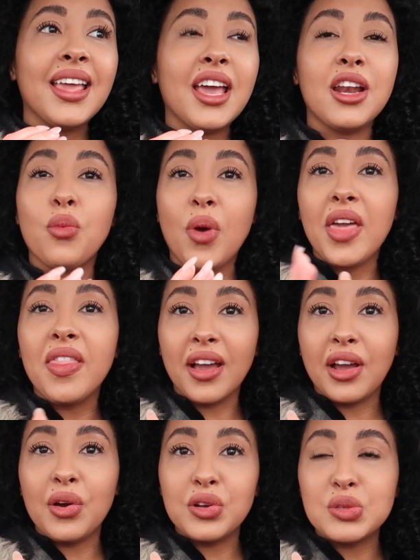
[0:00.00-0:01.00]
in a way
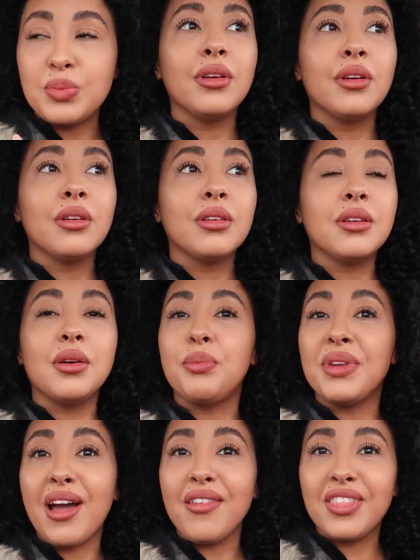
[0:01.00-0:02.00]
that goes
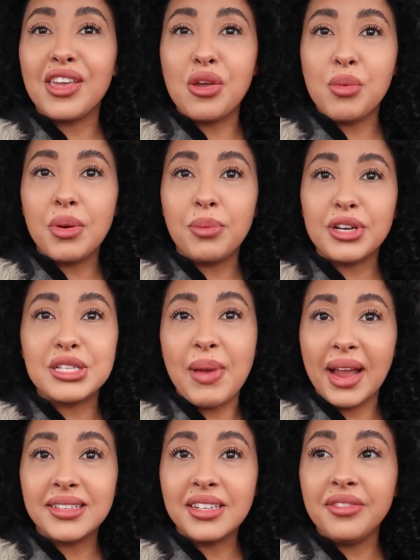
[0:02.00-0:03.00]
beyond the human
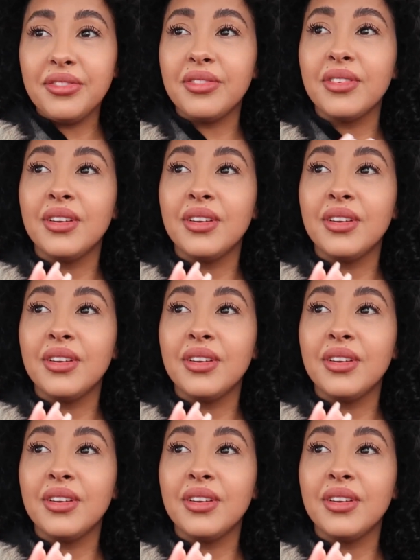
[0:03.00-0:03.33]
perspective.